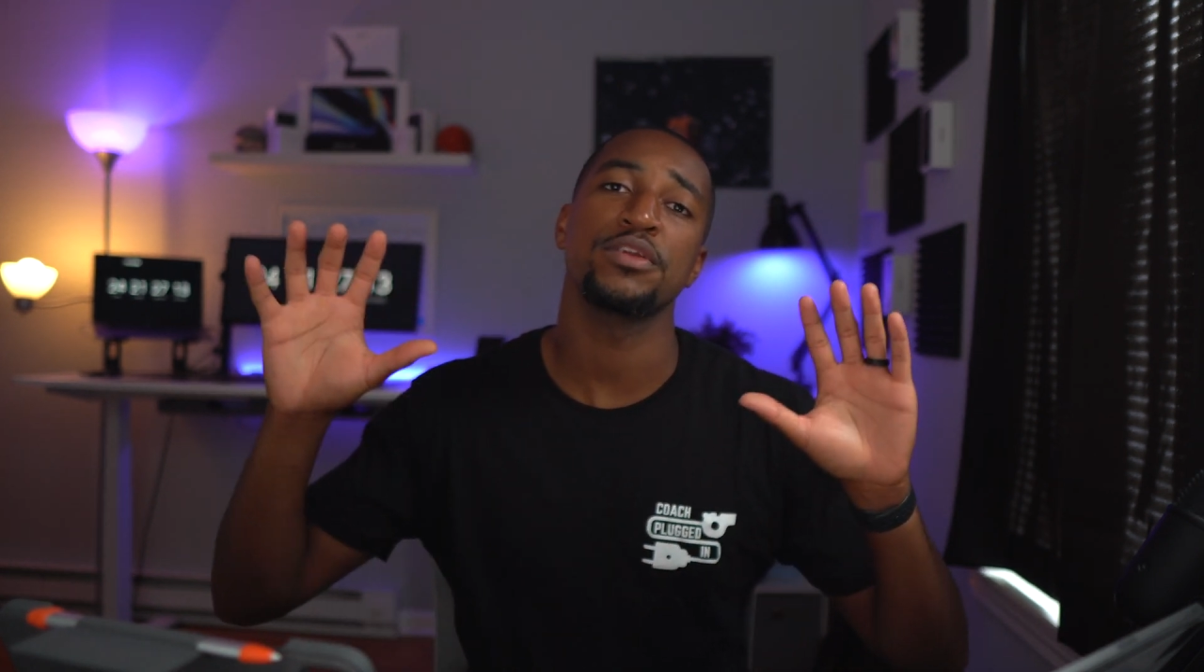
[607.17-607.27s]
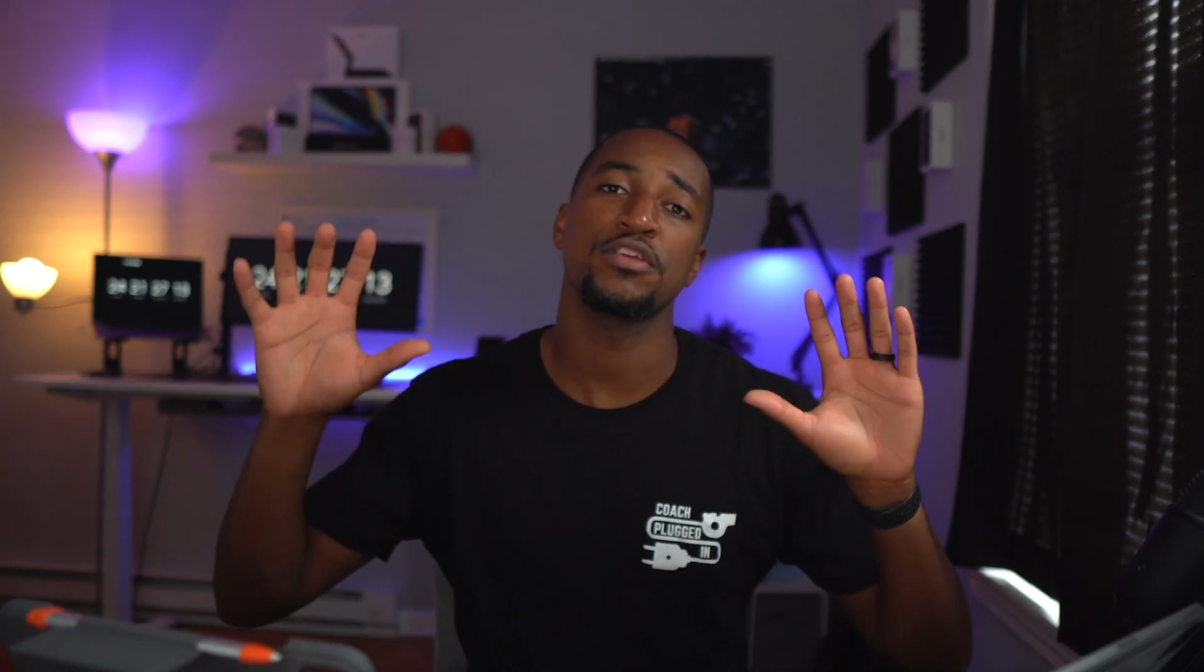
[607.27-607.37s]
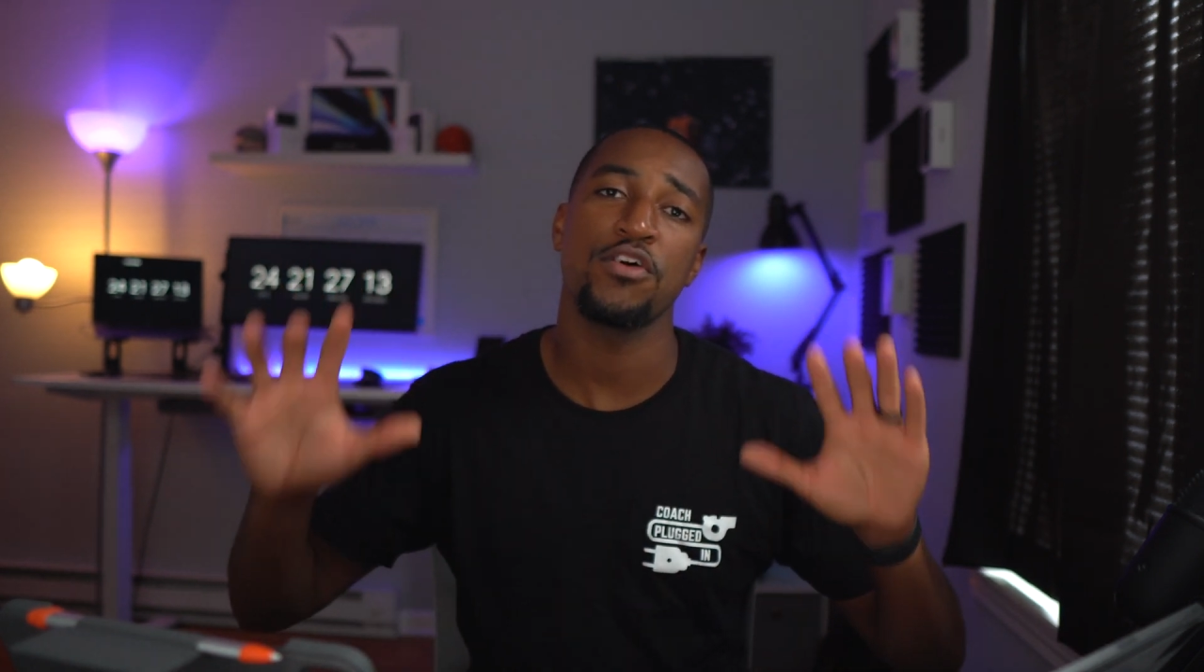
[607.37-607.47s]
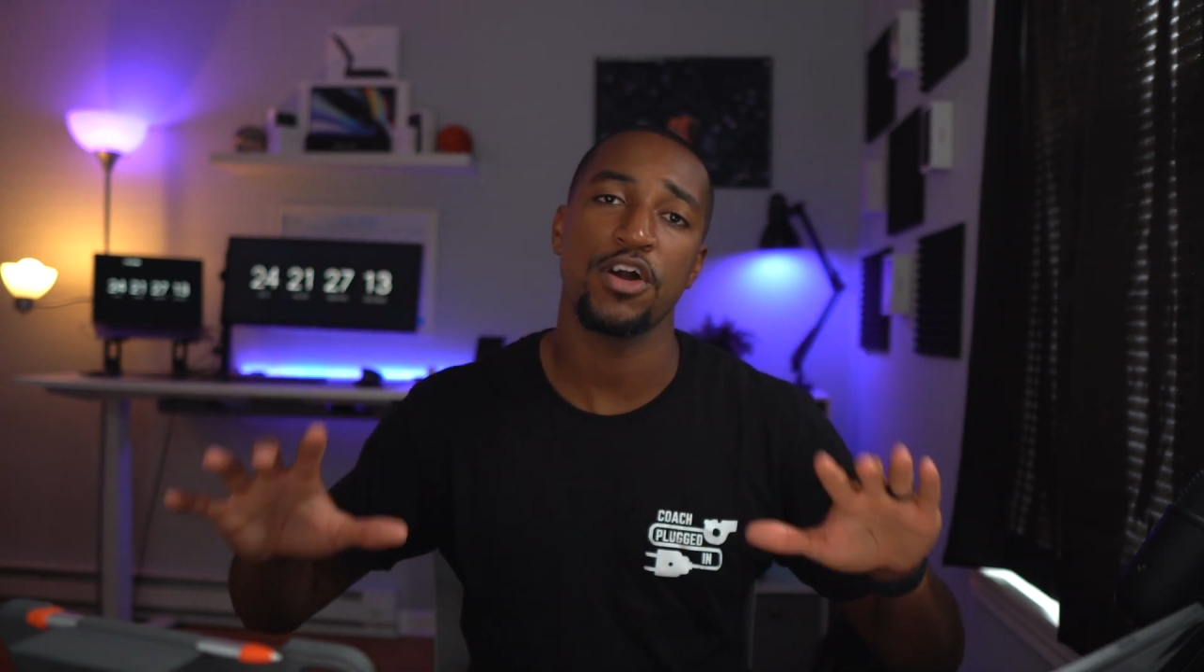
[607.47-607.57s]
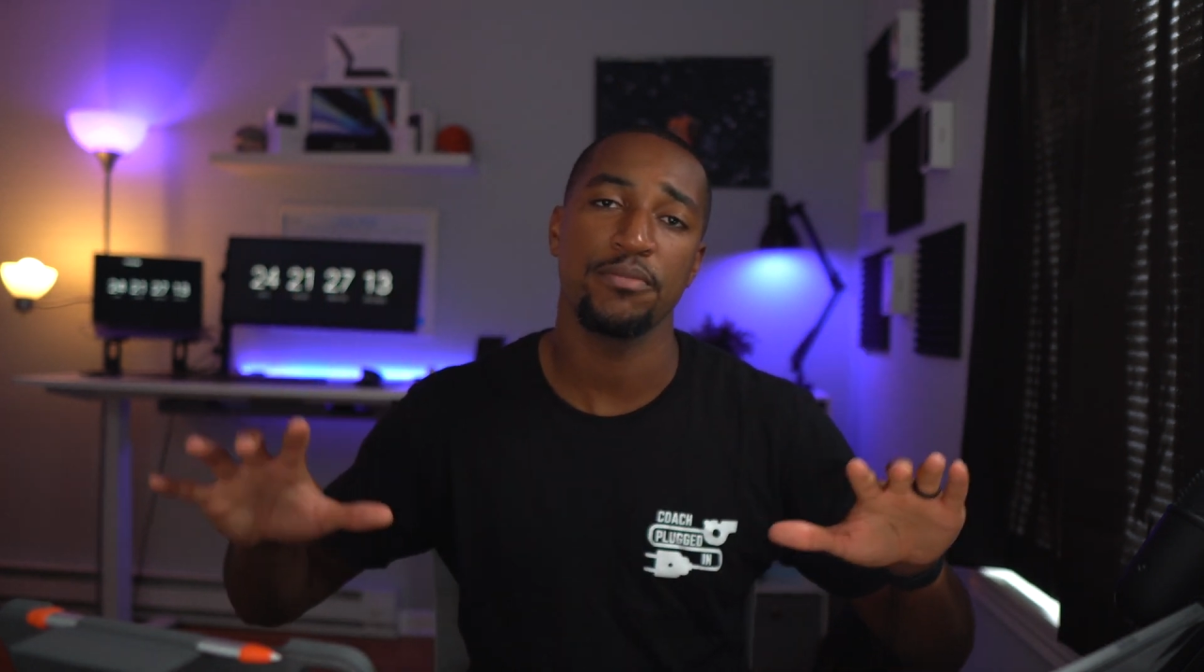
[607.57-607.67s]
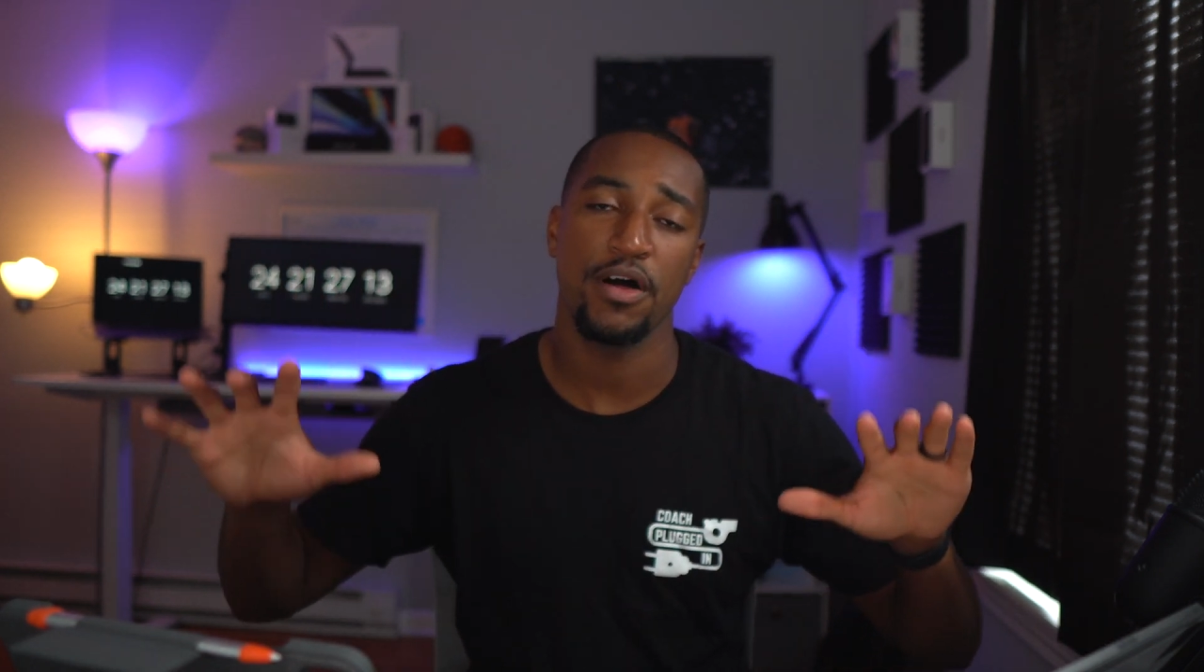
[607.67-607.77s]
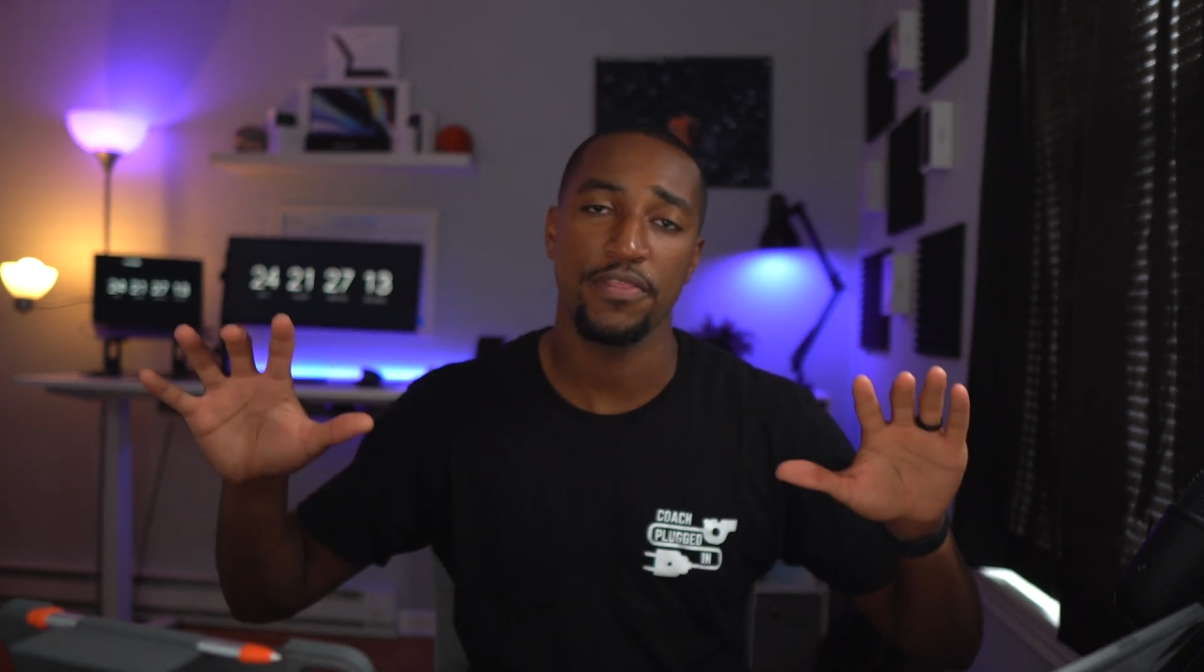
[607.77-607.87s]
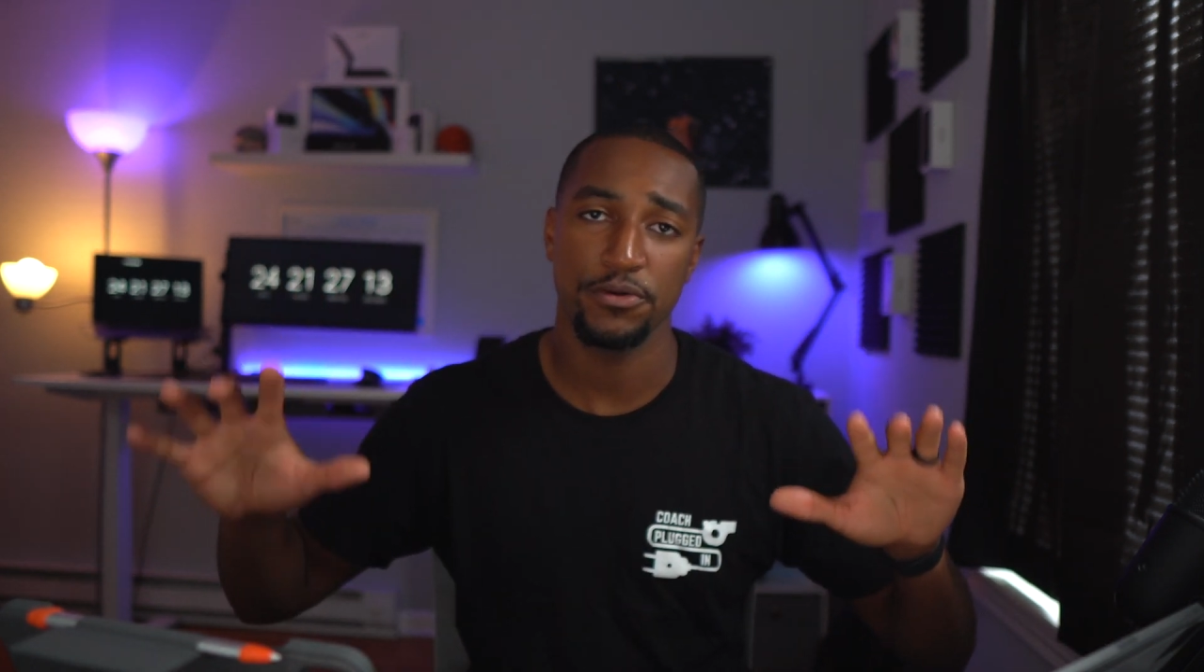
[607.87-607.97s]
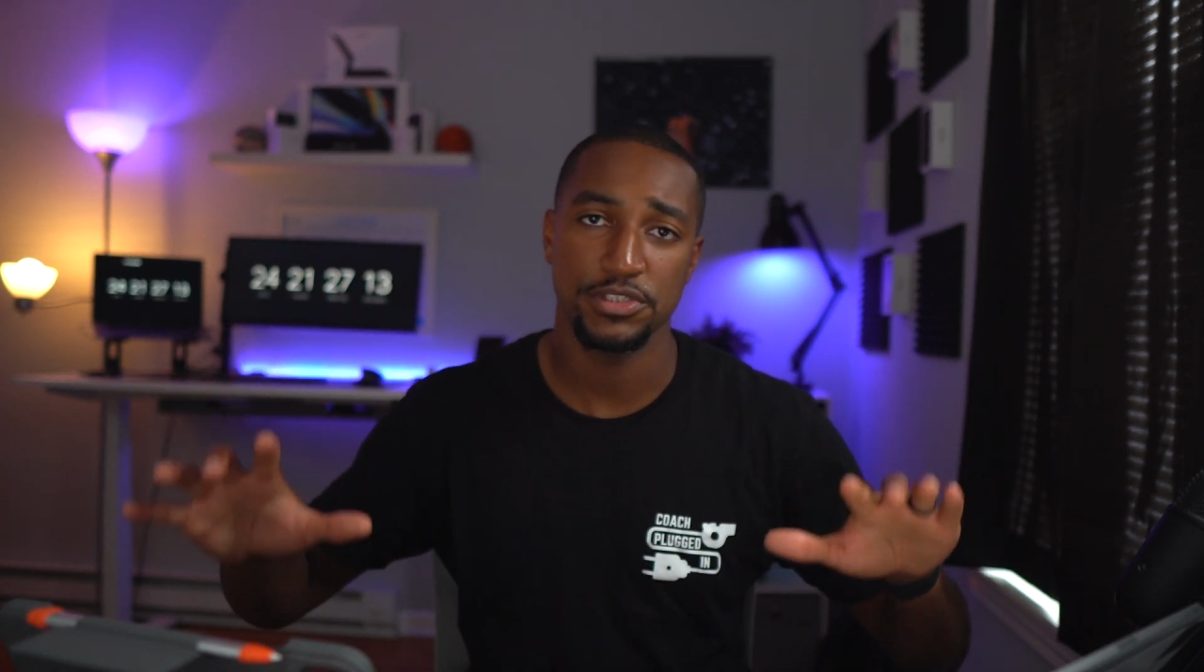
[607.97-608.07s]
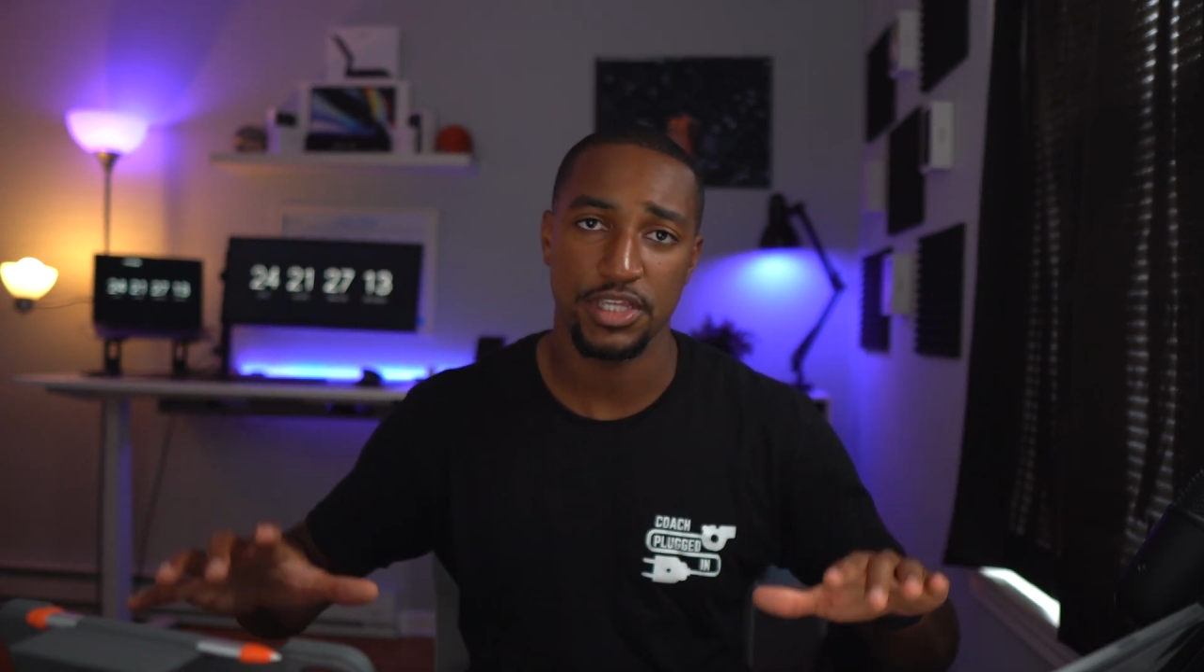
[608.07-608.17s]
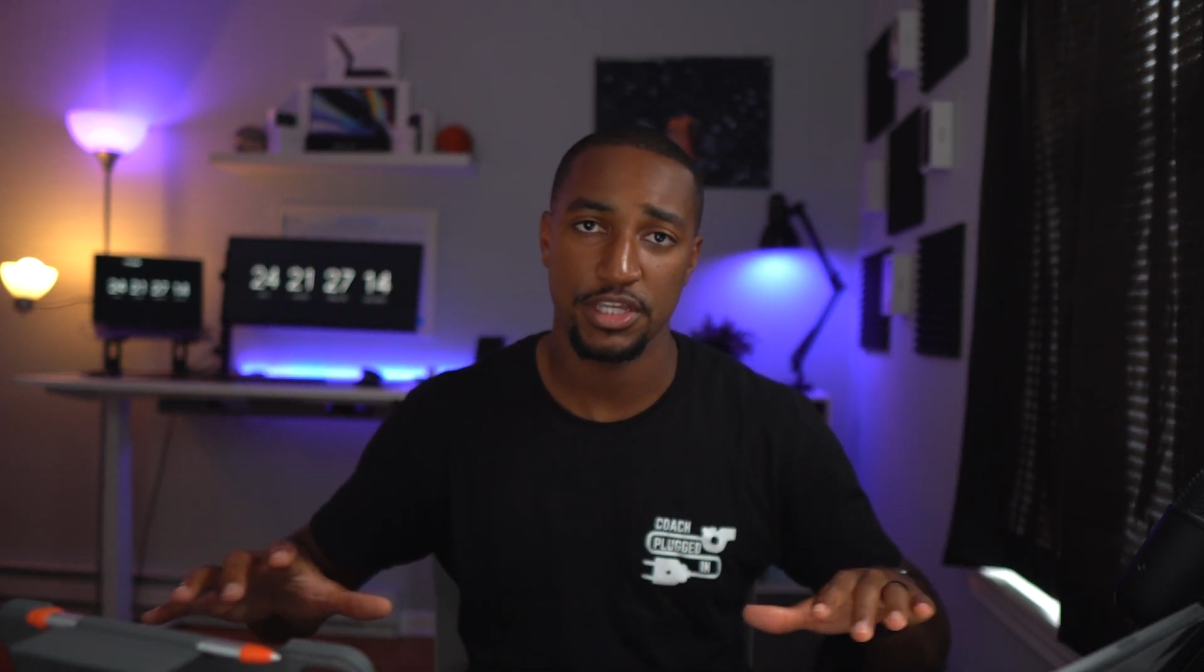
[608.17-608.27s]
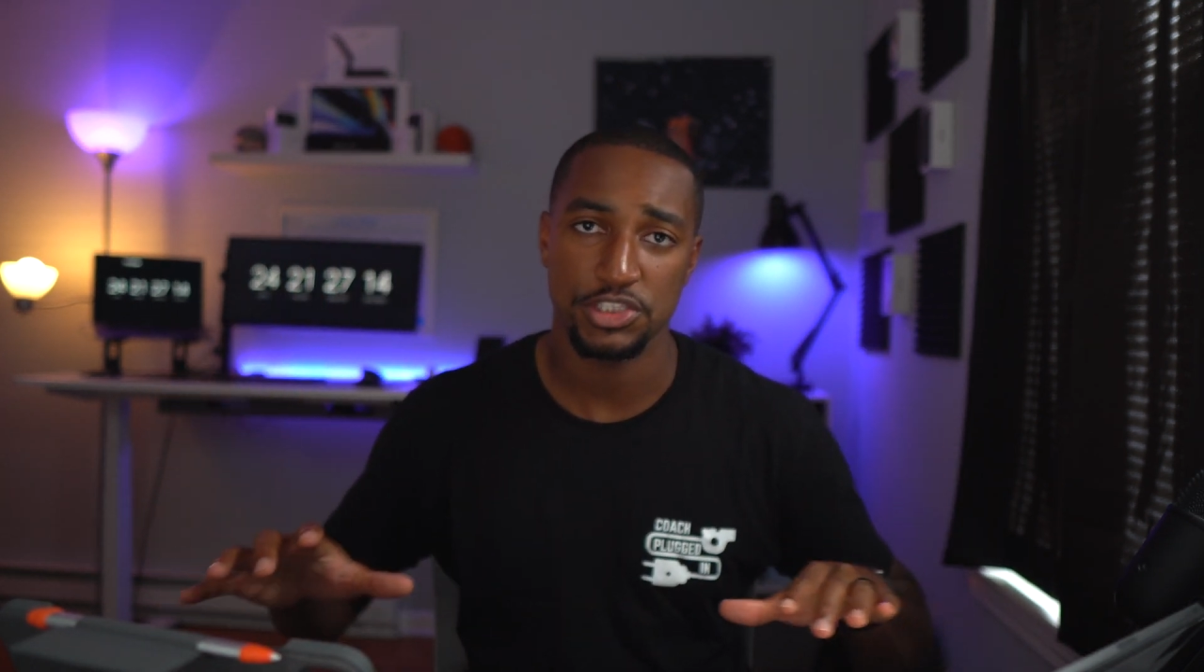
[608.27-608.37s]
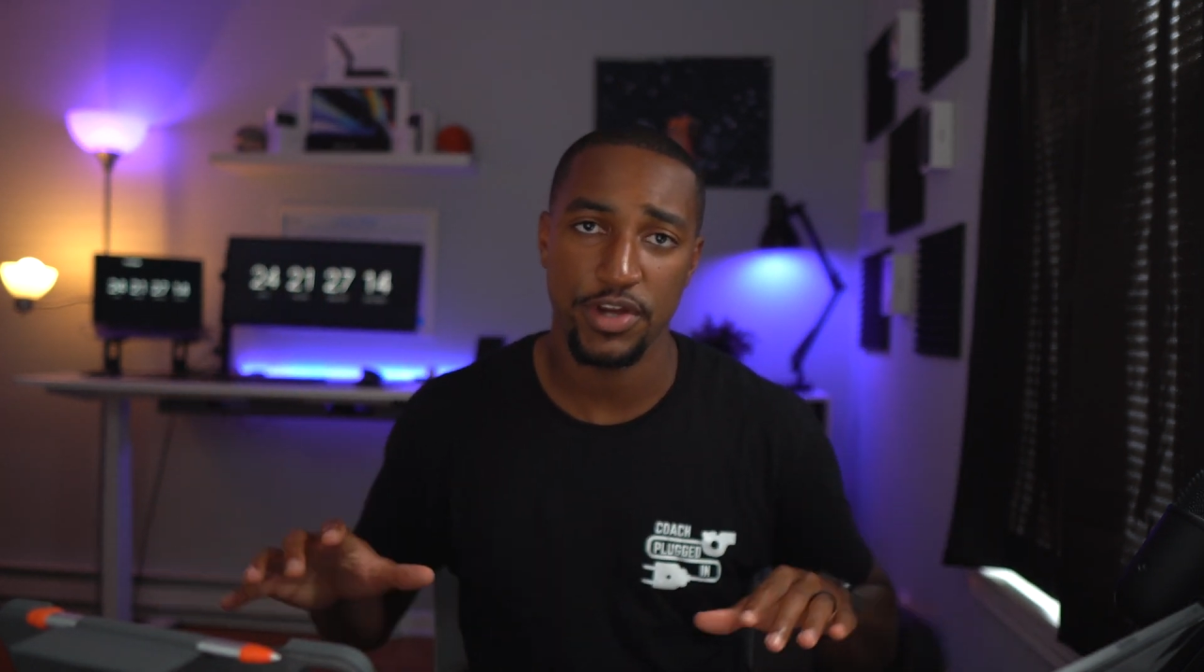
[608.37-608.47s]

to talk about those things